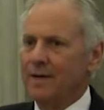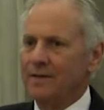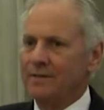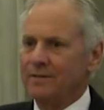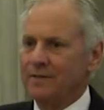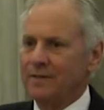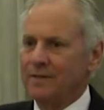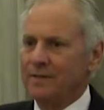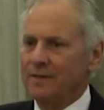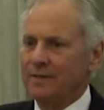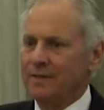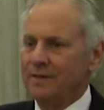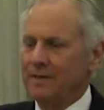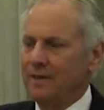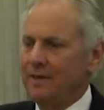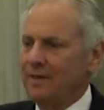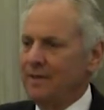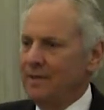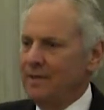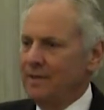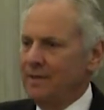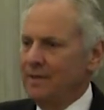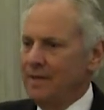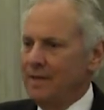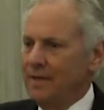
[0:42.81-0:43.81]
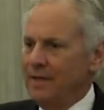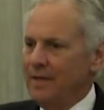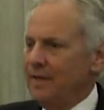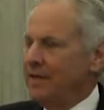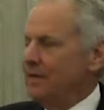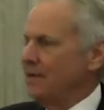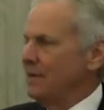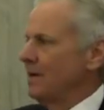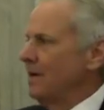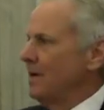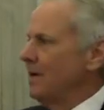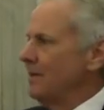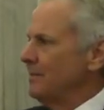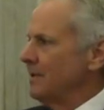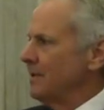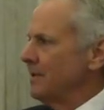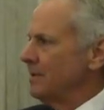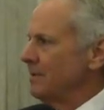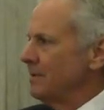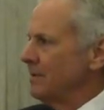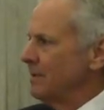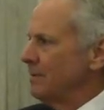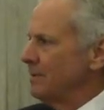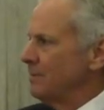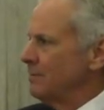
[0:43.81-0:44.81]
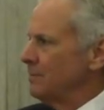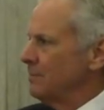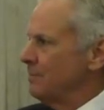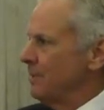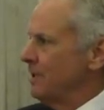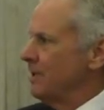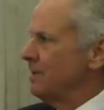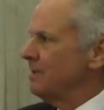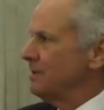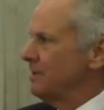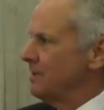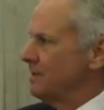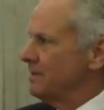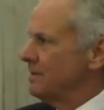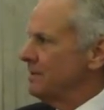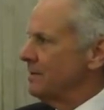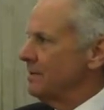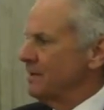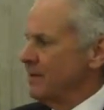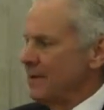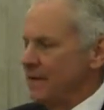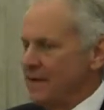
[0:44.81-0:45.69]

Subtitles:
I see, in economic terms, businesses,